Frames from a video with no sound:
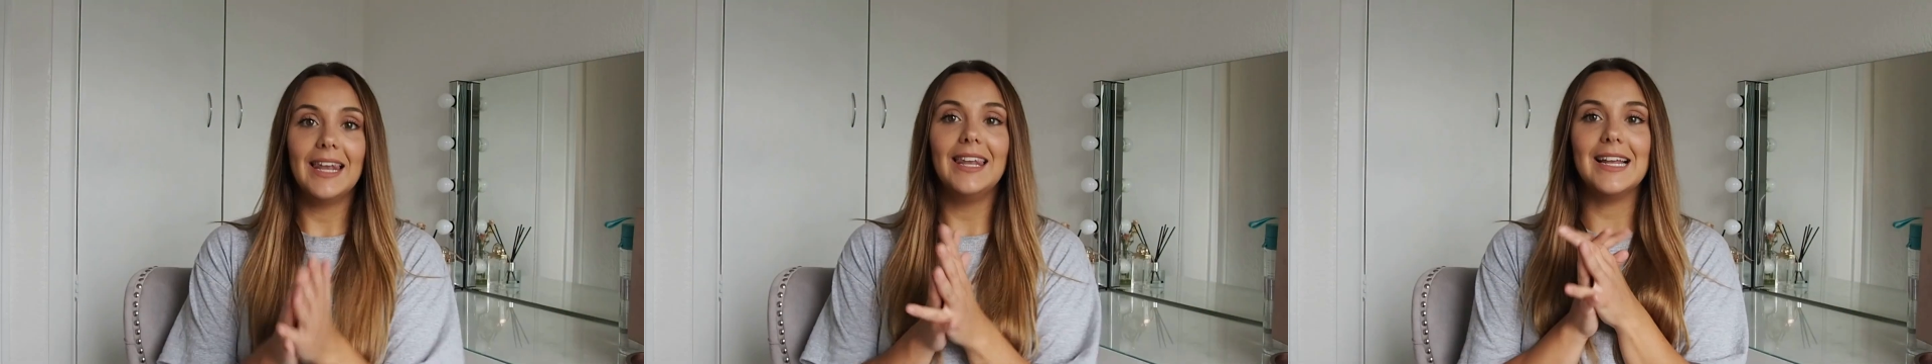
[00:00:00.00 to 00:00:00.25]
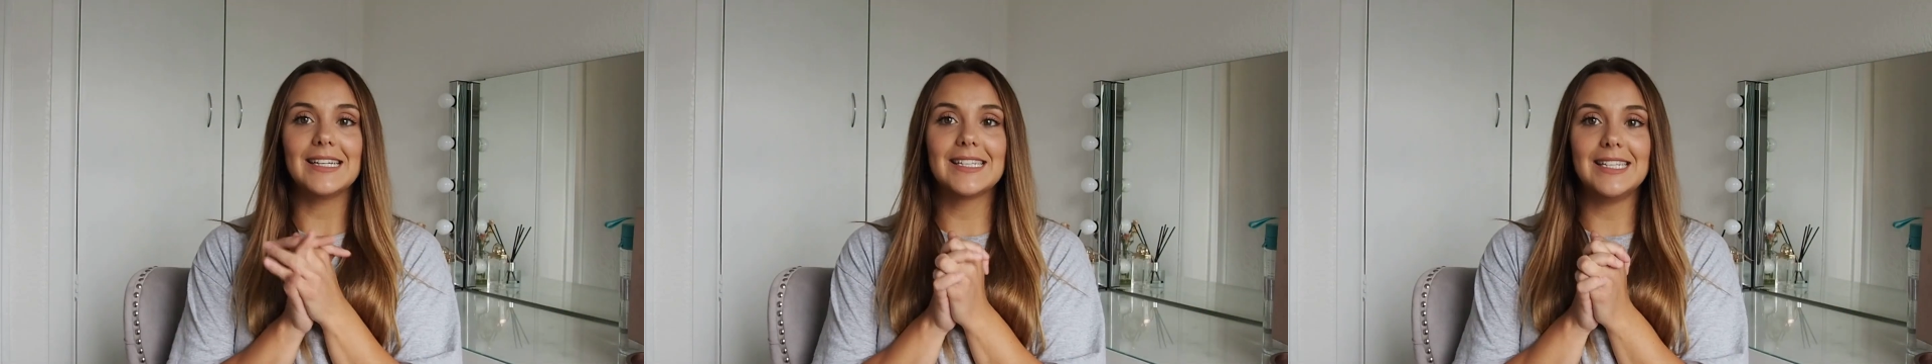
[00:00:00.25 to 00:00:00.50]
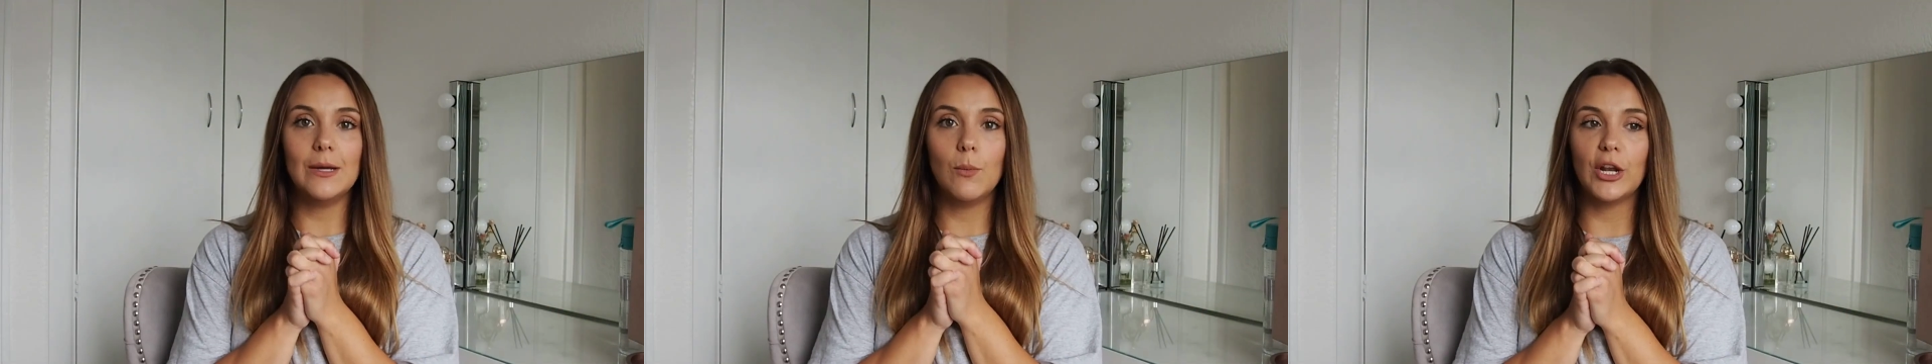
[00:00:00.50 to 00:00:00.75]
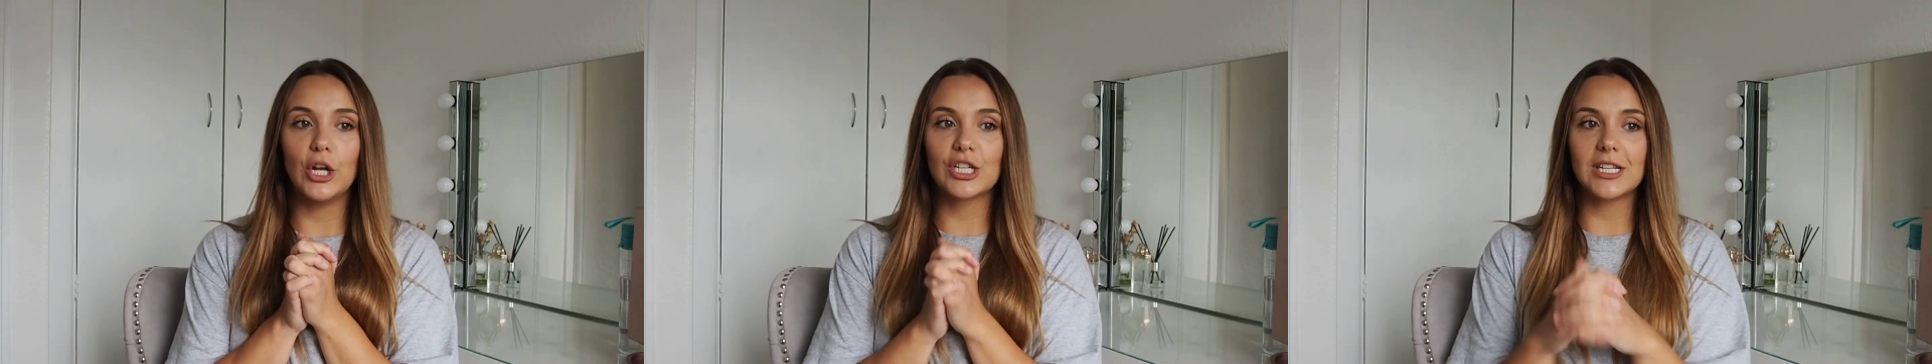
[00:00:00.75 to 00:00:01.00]
Let's see what
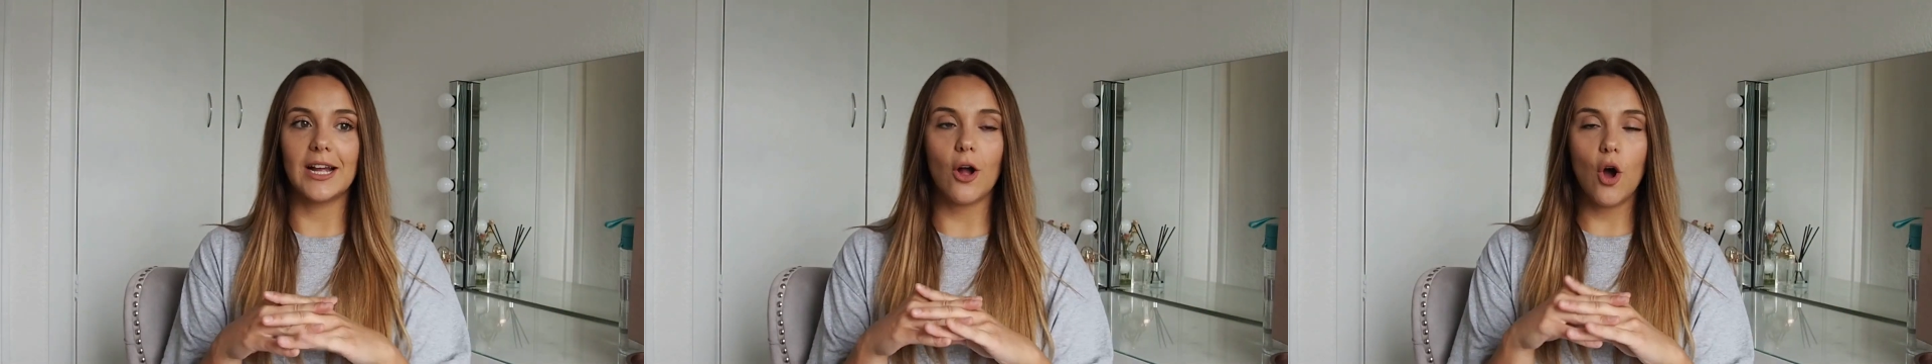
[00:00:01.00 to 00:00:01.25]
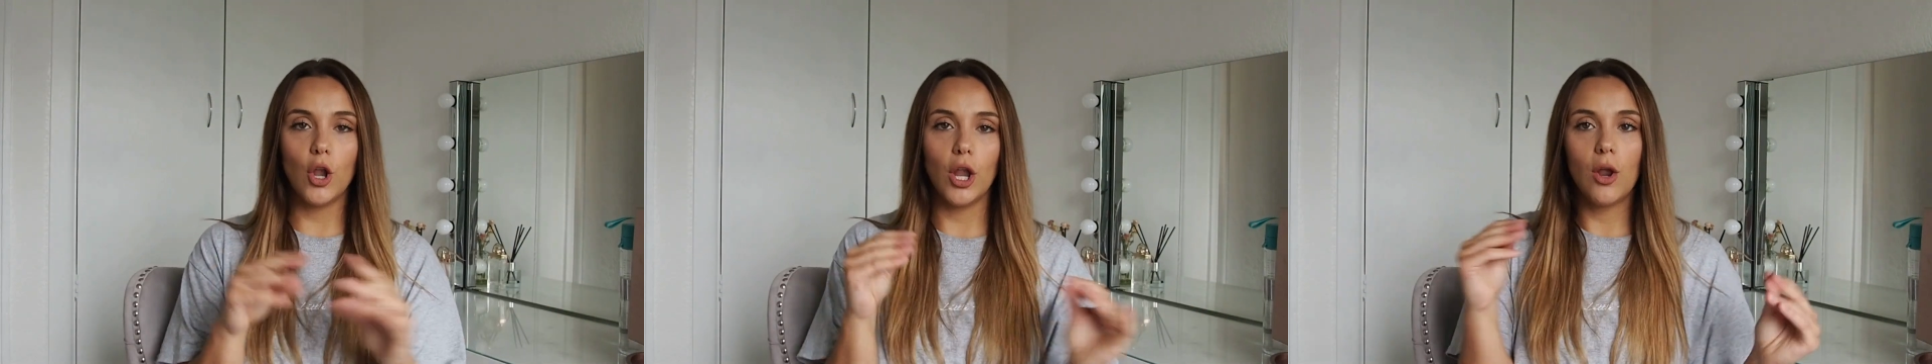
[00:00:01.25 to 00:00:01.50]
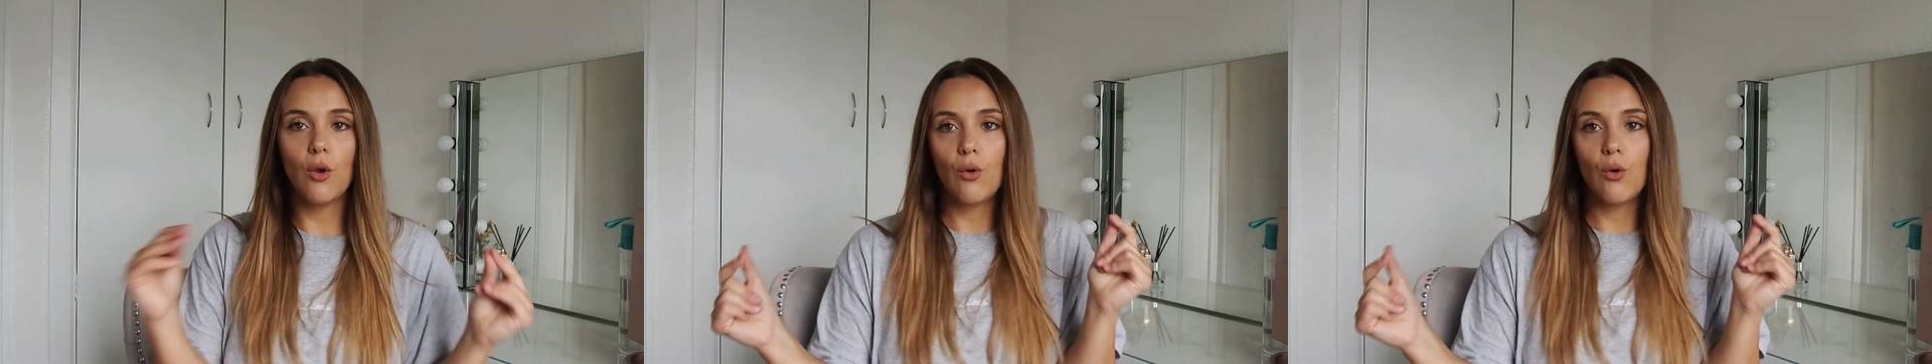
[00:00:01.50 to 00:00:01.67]
it looks like on.